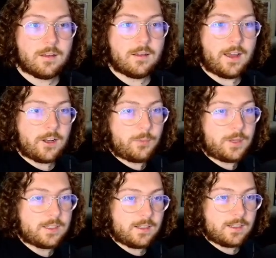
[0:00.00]
I know
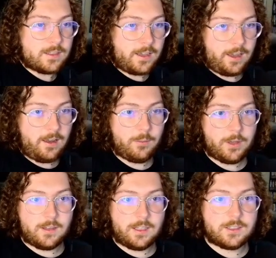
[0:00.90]
PC doesn't count, but
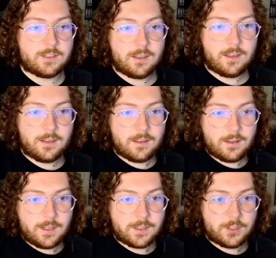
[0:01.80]
let's
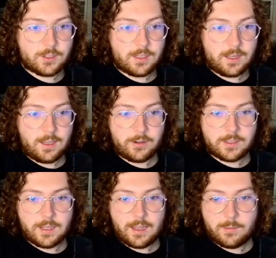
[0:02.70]
just
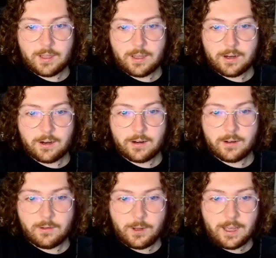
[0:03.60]
entertain me here.
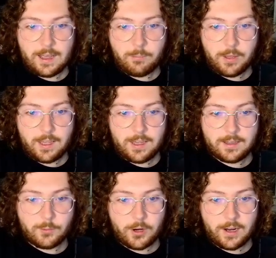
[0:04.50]
We got Pinky and
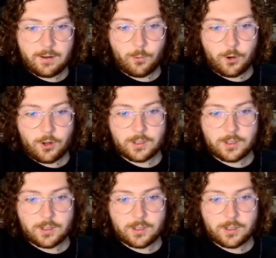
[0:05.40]
the Brain World